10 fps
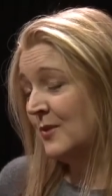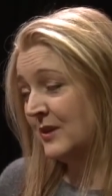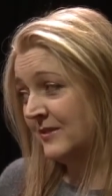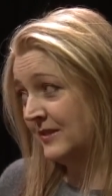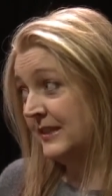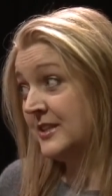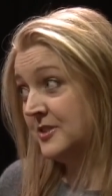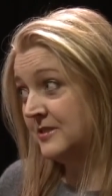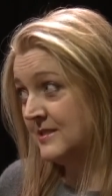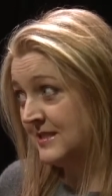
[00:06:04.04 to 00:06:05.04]
one of the
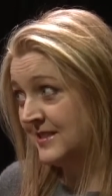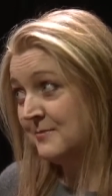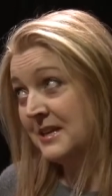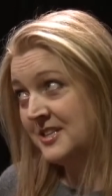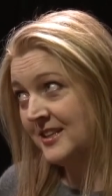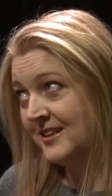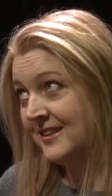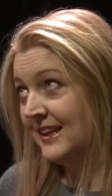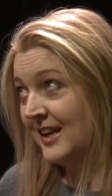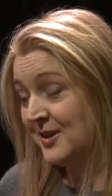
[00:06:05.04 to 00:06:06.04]
lecturers at the Magic
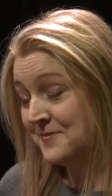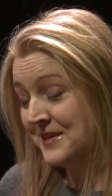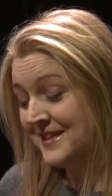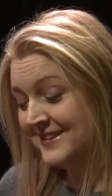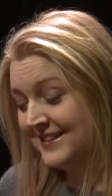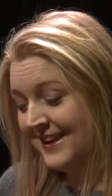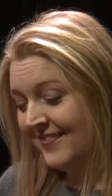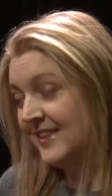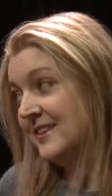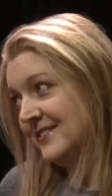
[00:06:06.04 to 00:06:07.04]
Academy
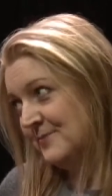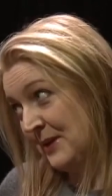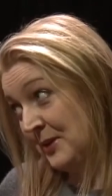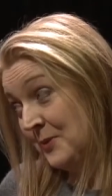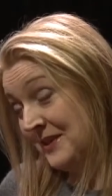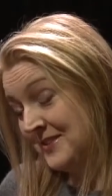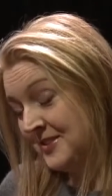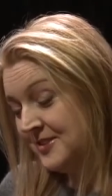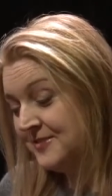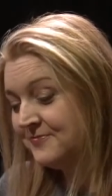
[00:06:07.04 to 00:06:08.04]
that Belle went
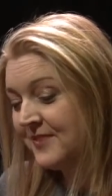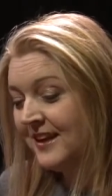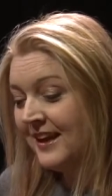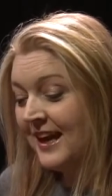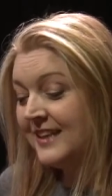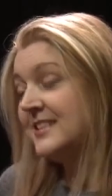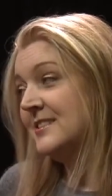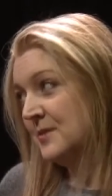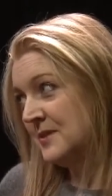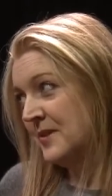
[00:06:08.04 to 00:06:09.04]
to, and
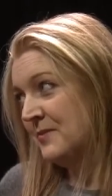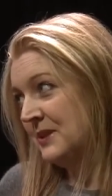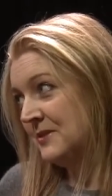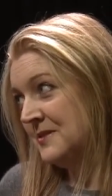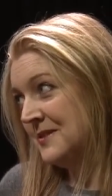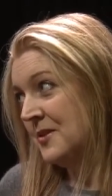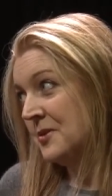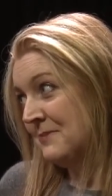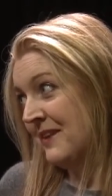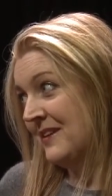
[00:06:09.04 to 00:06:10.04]
she's also Belle's
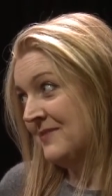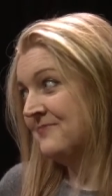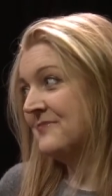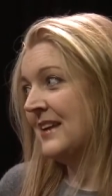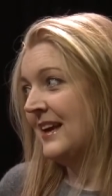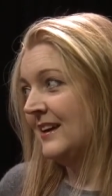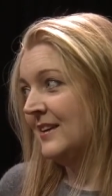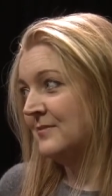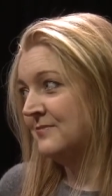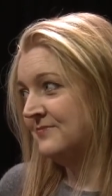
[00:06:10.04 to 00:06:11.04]
godmother. Yes.
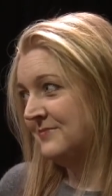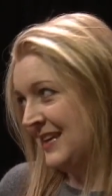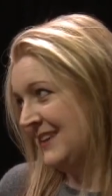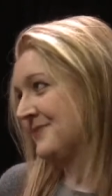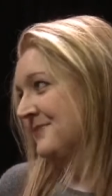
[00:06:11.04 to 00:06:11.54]
Um, yeah.